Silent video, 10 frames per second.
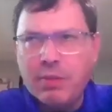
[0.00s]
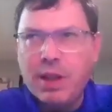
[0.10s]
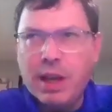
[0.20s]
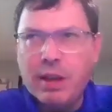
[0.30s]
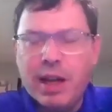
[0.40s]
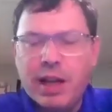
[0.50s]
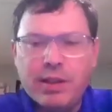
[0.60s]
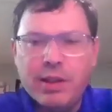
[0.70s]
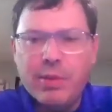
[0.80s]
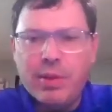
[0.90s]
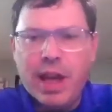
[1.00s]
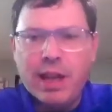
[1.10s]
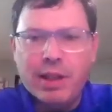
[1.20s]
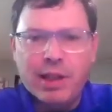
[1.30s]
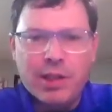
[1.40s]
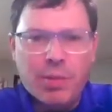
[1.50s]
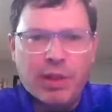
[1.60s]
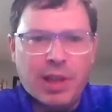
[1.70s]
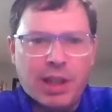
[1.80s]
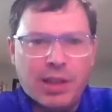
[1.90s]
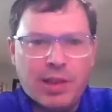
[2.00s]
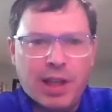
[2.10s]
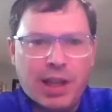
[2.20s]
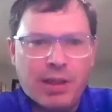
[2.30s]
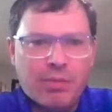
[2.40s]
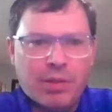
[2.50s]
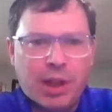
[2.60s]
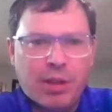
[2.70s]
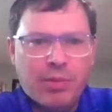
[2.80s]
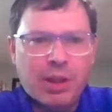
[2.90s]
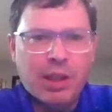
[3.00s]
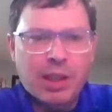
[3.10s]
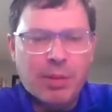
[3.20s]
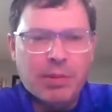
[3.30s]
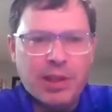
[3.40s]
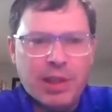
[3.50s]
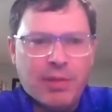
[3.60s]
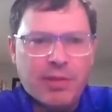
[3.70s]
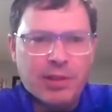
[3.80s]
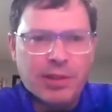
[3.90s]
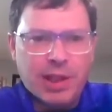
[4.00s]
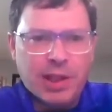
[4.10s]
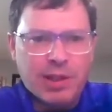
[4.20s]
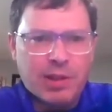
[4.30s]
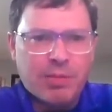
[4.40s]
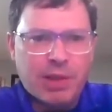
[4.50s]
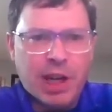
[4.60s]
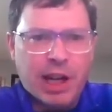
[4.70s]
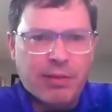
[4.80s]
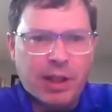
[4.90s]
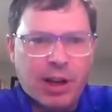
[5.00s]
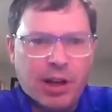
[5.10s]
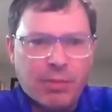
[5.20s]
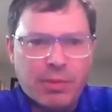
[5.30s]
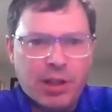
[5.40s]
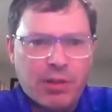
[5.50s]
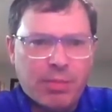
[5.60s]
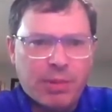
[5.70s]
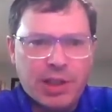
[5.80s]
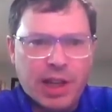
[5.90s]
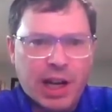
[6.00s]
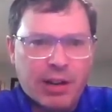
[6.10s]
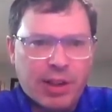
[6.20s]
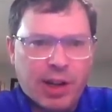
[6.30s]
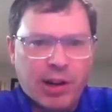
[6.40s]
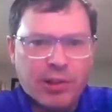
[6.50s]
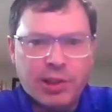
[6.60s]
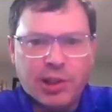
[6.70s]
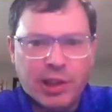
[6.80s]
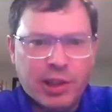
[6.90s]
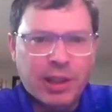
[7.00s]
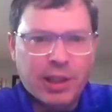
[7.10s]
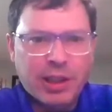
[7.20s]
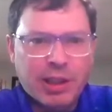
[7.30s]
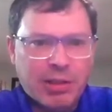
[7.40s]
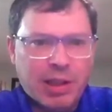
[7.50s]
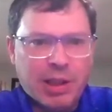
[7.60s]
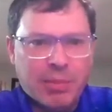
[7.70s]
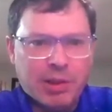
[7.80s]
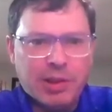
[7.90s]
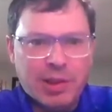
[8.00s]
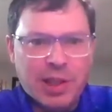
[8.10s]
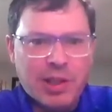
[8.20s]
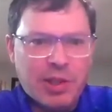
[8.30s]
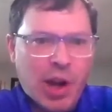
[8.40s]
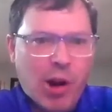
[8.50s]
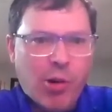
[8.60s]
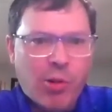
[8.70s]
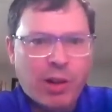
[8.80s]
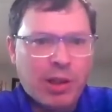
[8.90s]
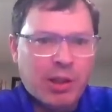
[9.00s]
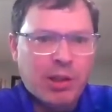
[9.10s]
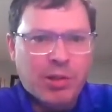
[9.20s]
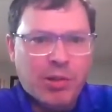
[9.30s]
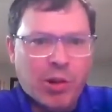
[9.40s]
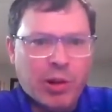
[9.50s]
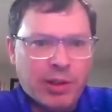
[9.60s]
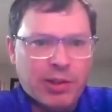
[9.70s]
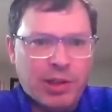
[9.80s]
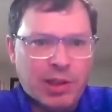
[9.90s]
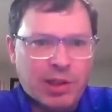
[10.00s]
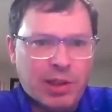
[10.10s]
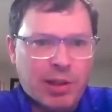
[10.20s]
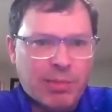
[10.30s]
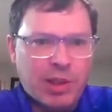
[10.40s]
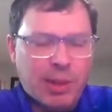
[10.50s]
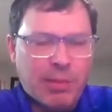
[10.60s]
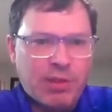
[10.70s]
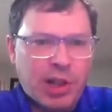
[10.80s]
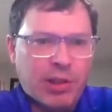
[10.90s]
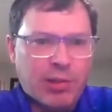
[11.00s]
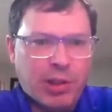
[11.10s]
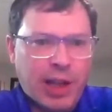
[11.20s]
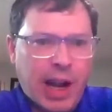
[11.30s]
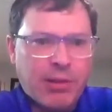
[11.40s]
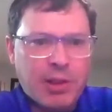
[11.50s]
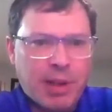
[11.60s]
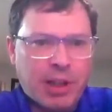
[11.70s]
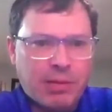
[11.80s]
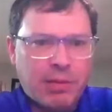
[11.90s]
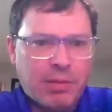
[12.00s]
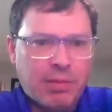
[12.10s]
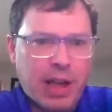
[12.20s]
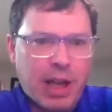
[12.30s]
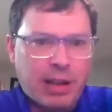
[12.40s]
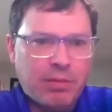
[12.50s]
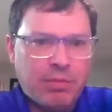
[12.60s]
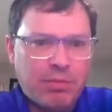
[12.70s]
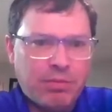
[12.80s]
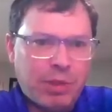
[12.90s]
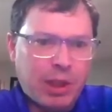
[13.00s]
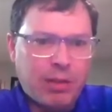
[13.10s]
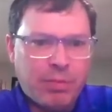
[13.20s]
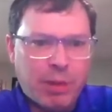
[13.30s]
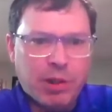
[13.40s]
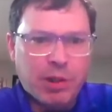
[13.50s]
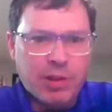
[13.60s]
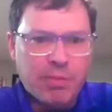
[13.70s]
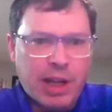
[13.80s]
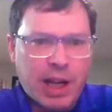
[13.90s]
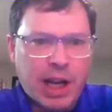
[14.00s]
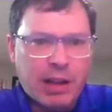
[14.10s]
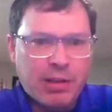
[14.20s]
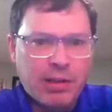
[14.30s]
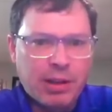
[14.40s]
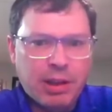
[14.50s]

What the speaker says: I'd agree with that. Like, it's one thing to say, a police officer says, "Get out of the car. Can you please get out of the car, sir?" And the person says no, or there's just some type of general announcement that, a person might not